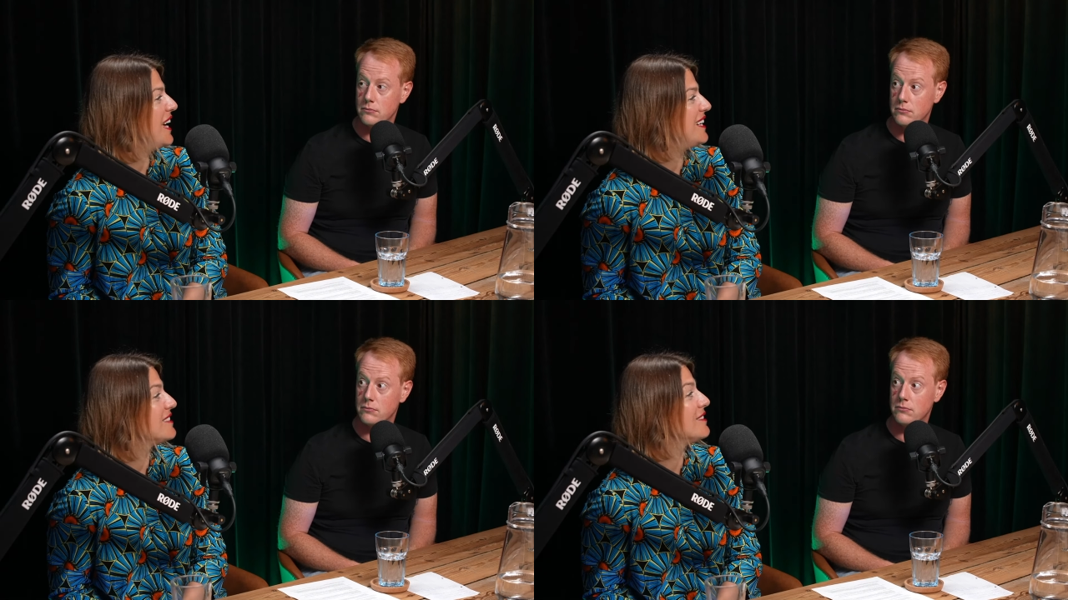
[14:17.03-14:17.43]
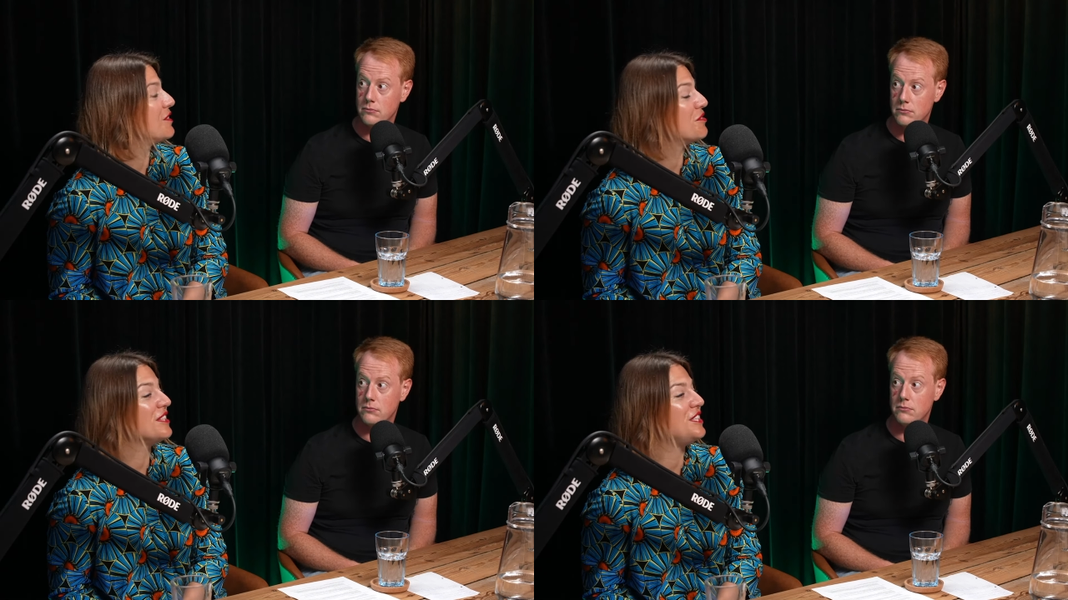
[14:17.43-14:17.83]
Speaker 1: And it's
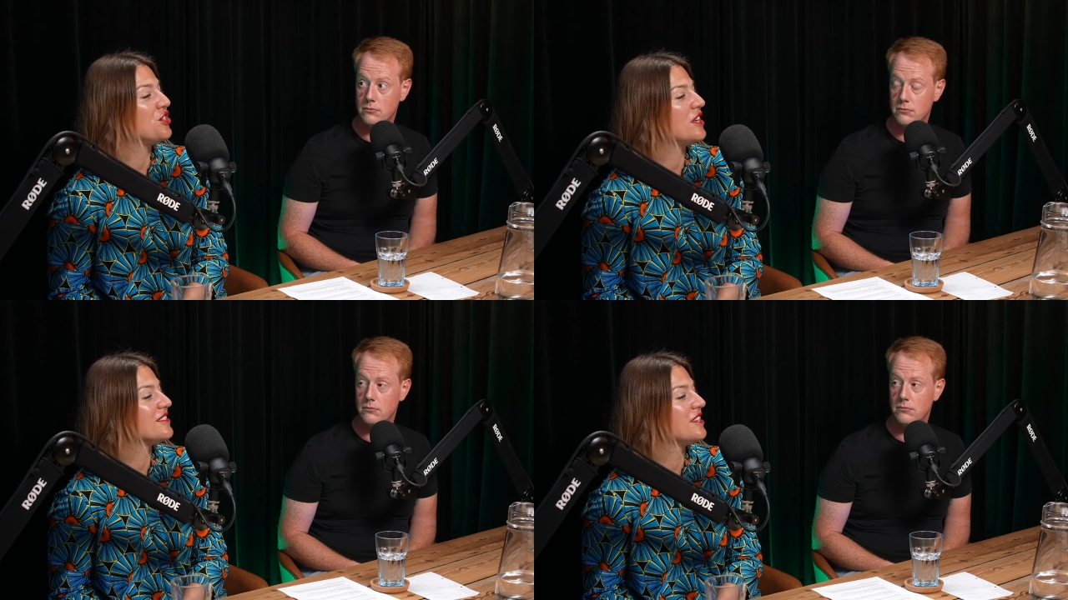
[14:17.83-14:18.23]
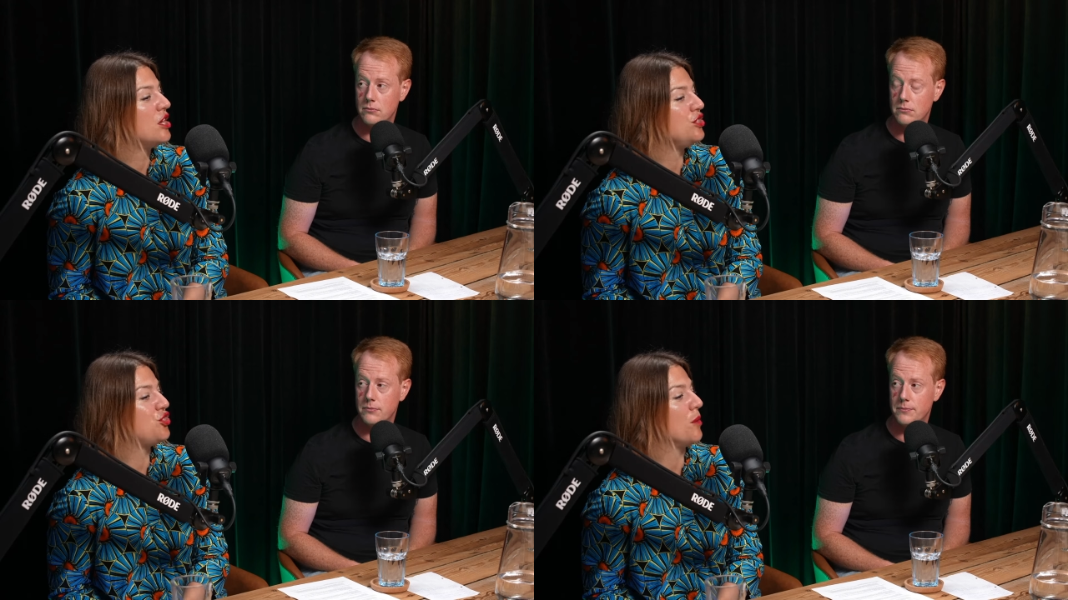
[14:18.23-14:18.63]
literally just
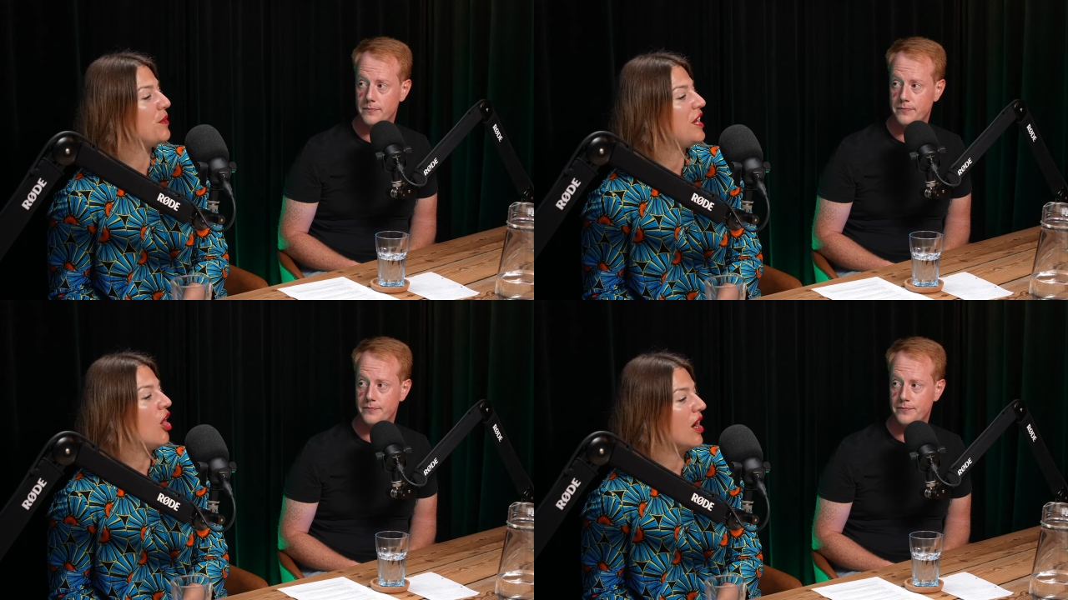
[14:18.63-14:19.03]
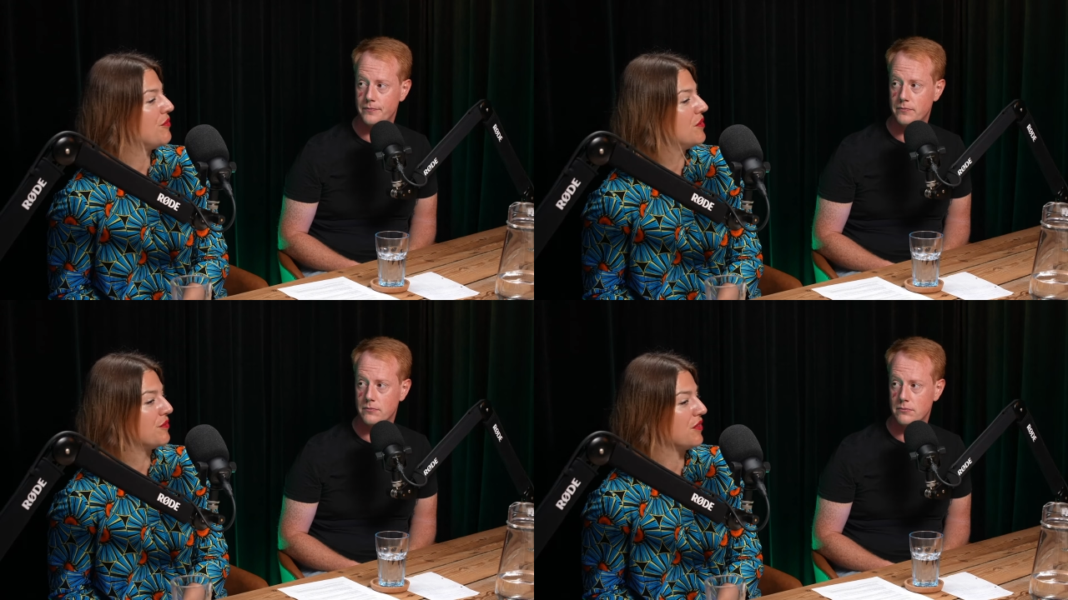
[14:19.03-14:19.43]
jumping
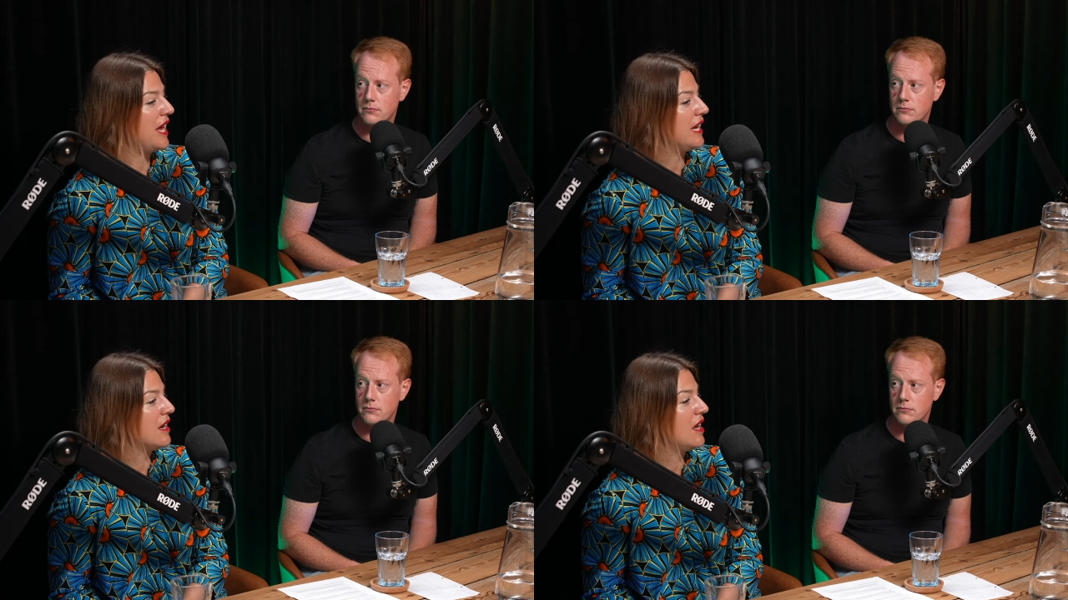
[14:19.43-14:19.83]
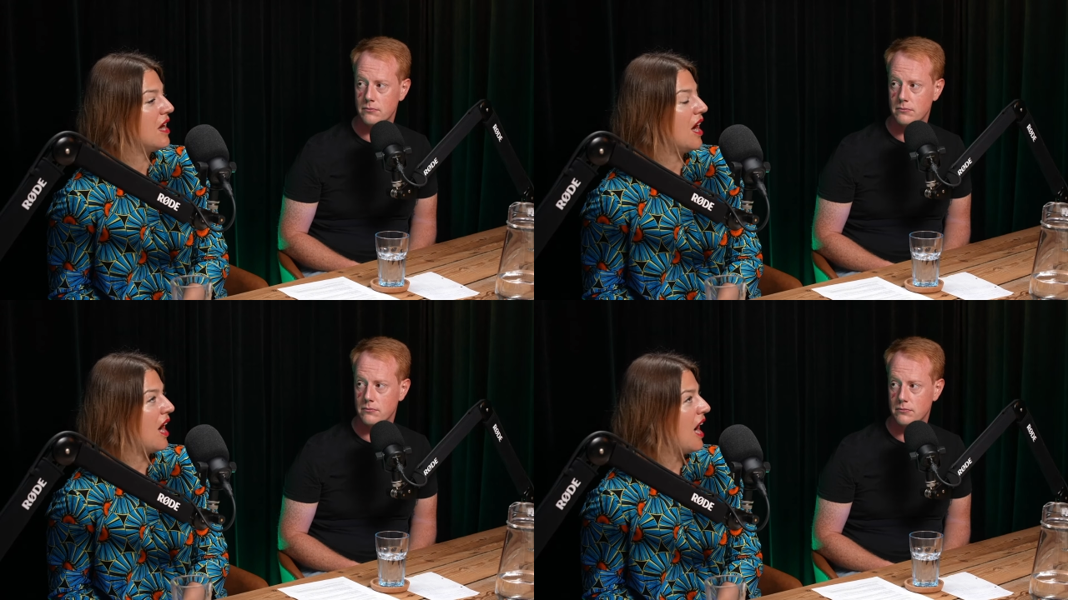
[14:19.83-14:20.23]
off of like
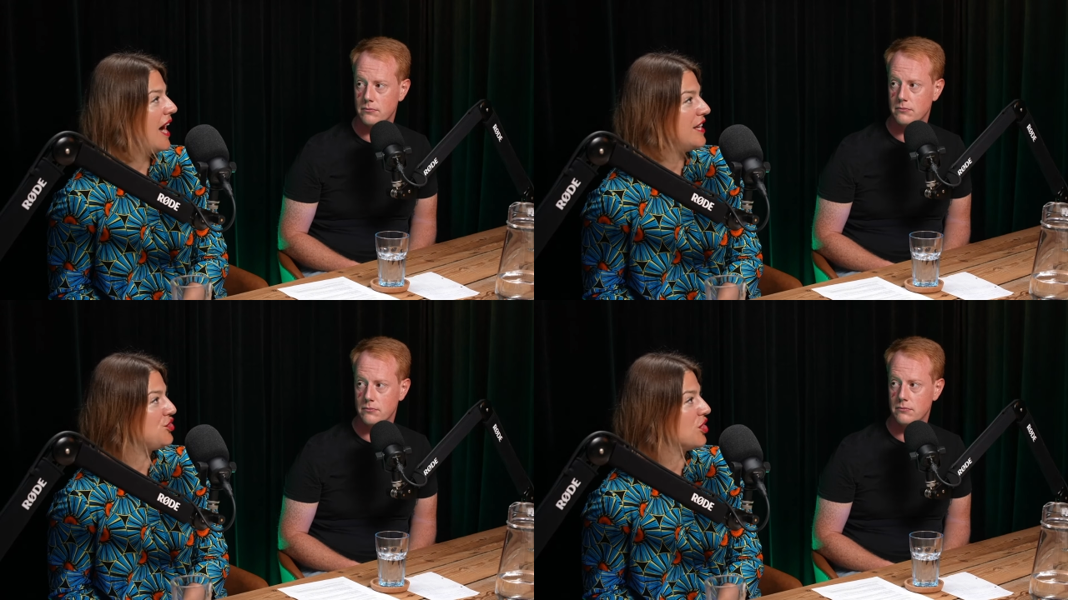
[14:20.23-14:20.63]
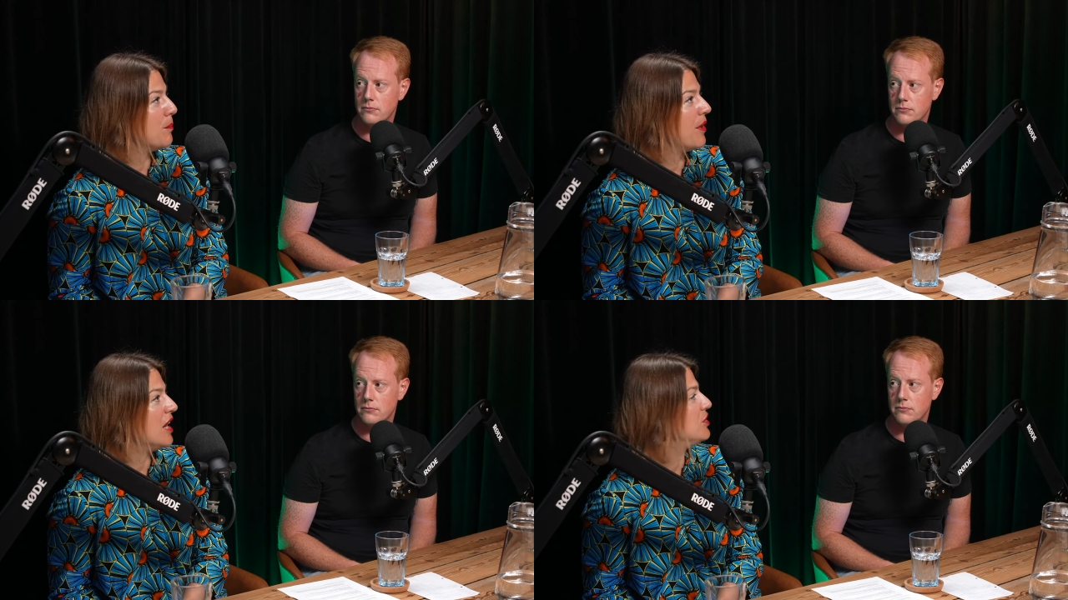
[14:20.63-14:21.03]
a high
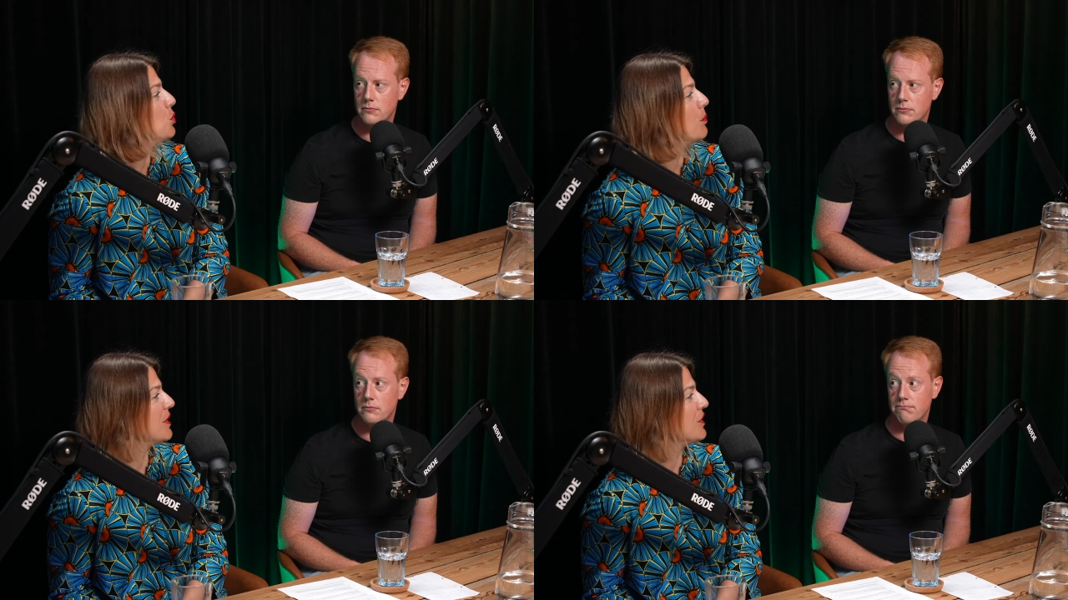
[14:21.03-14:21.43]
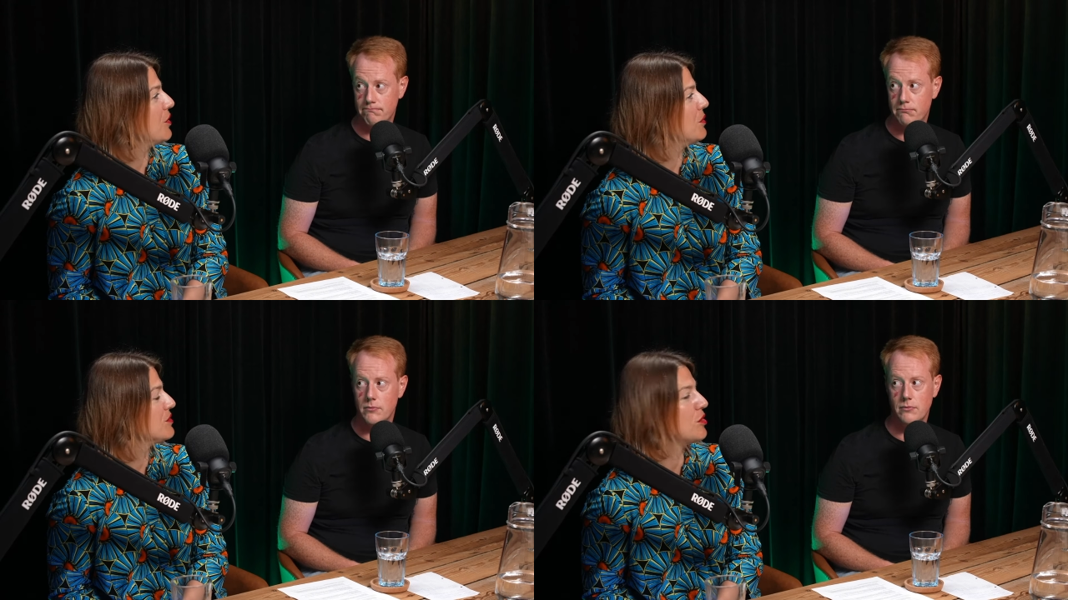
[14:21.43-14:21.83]
jump onto a pillow.